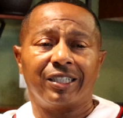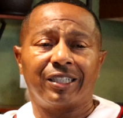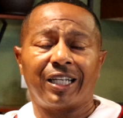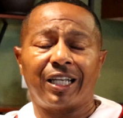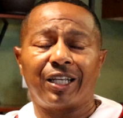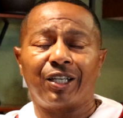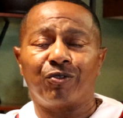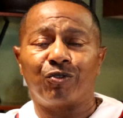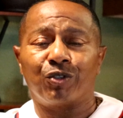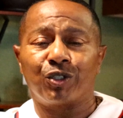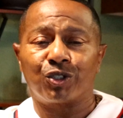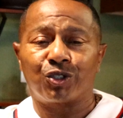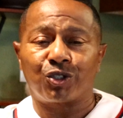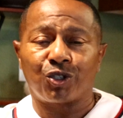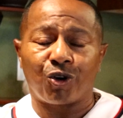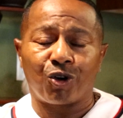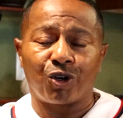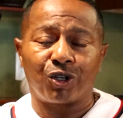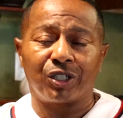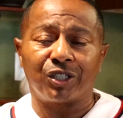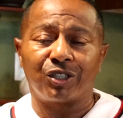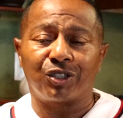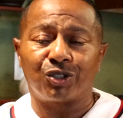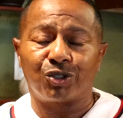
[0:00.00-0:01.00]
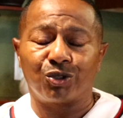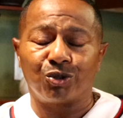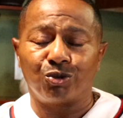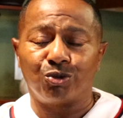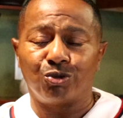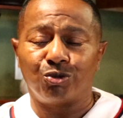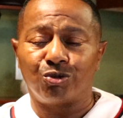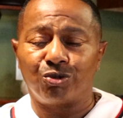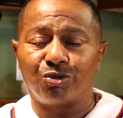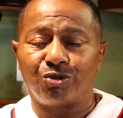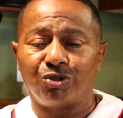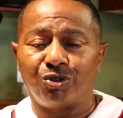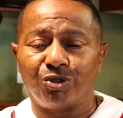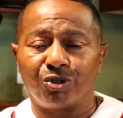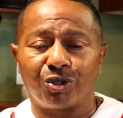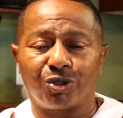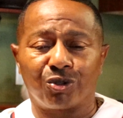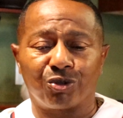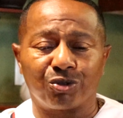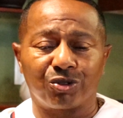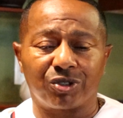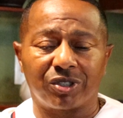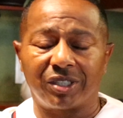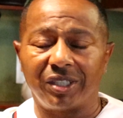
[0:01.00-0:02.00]
they resorted to, you
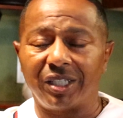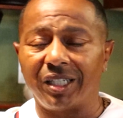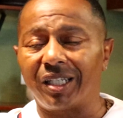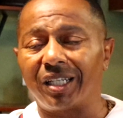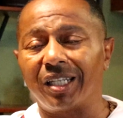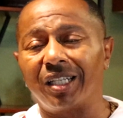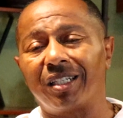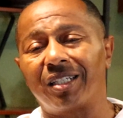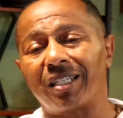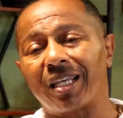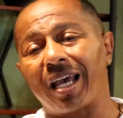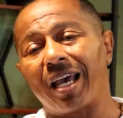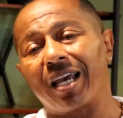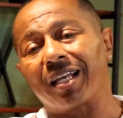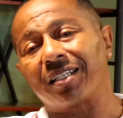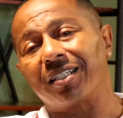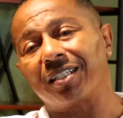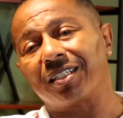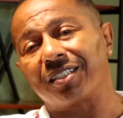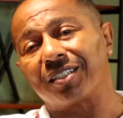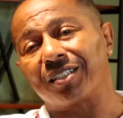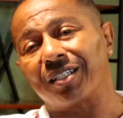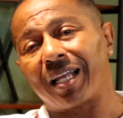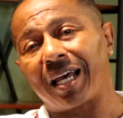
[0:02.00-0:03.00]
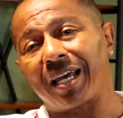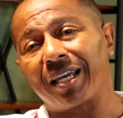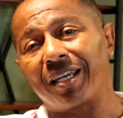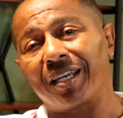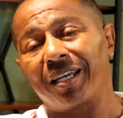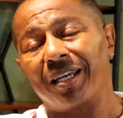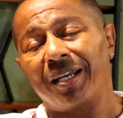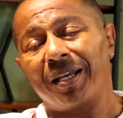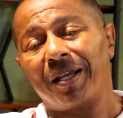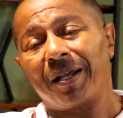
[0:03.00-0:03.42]
know, sneaky tactics like